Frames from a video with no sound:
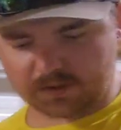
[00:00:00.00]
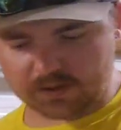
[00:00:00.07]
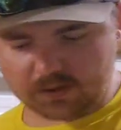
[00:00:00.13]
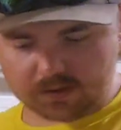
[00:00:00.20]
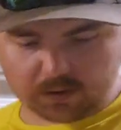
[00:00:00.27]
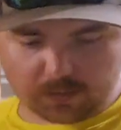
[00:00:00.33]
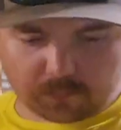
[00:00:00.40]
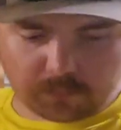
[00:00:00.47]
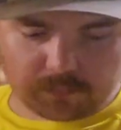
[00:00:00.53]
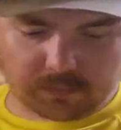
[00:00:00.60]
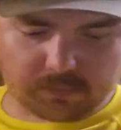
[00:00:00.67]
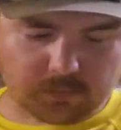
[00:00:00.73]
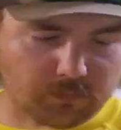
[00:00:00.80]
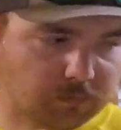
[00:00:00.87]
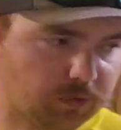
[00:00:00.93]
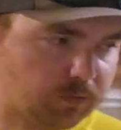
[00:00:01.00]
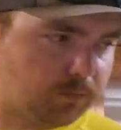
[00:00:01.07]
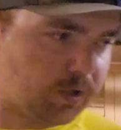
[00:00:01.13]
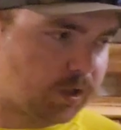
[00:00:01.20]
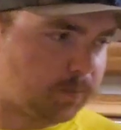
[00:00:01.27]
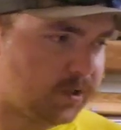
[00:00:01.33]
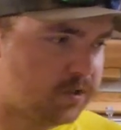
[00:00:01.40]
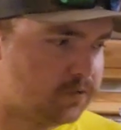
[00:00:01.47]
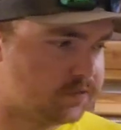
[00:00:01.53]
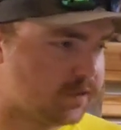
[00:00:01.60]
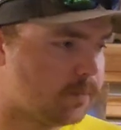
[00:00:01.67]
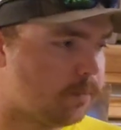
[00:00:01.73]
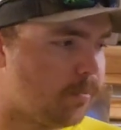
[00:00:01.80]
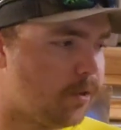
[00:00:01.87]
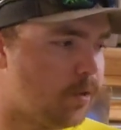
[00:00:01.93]
um, we're going to be
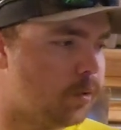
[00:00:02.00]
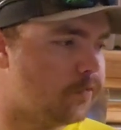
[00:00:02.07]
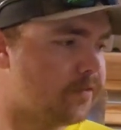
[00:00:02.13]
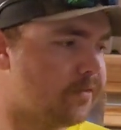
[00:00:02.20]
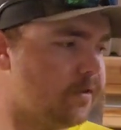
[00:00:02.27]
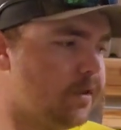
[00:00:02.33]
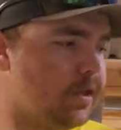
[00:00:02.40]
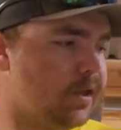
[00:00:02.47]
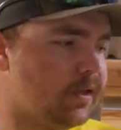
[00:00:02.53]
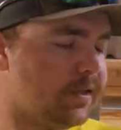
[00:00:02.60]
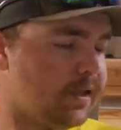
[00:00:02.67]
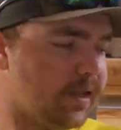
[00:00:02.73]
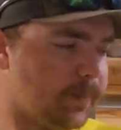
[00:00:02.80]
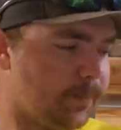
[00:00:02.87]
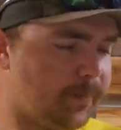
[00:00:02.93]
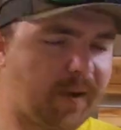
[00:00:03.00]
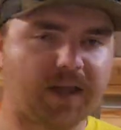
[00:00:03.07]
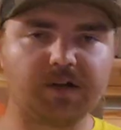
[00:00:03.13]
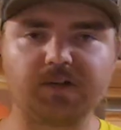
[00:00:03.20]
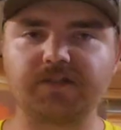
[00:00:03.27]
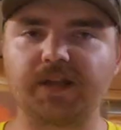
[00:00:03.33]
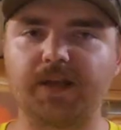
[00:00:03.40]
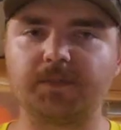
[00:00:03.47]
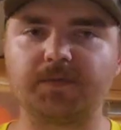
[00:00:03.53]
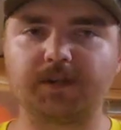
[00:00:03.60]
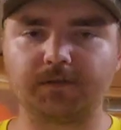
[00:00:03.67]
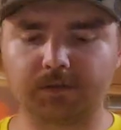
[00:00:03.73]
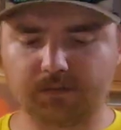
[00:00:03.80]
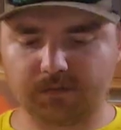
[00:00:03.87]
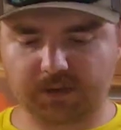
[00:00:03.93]
using both the painter's tape
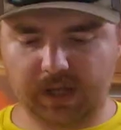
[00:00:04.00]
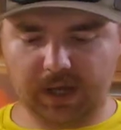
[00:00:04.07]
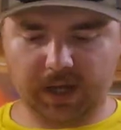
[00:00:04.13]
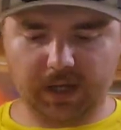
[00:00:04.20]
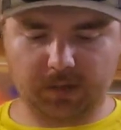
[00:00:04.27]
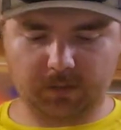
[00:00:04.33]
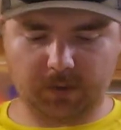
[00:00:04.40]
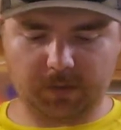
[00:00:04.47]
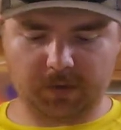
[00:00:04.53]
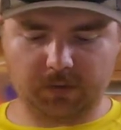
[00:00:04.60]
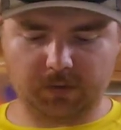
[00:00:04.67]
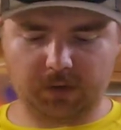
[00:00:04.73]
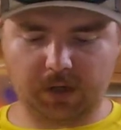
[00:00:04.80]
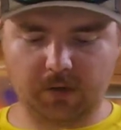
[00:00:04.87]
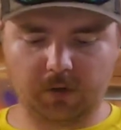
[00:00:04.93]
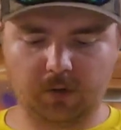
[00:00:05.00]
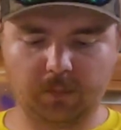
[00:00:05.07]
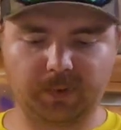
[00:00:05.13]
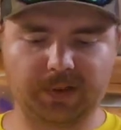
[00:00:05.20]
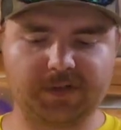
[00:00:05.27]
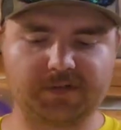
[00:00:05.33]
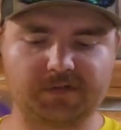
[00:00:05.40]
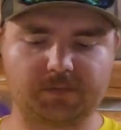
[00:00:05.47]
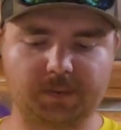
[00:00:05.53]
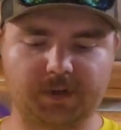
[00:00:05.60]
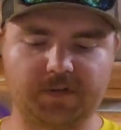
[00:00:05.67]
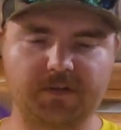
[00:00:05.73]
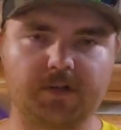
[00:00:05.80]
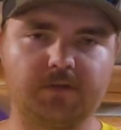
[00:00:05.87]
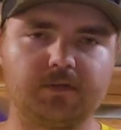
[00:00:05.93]
stencils, and we're going to be doing our own place and
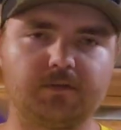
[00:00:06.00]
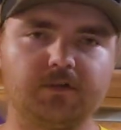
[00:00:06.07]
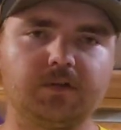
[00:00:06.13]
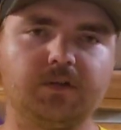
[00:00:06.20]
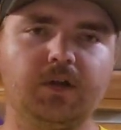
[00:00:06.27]
spray stencils.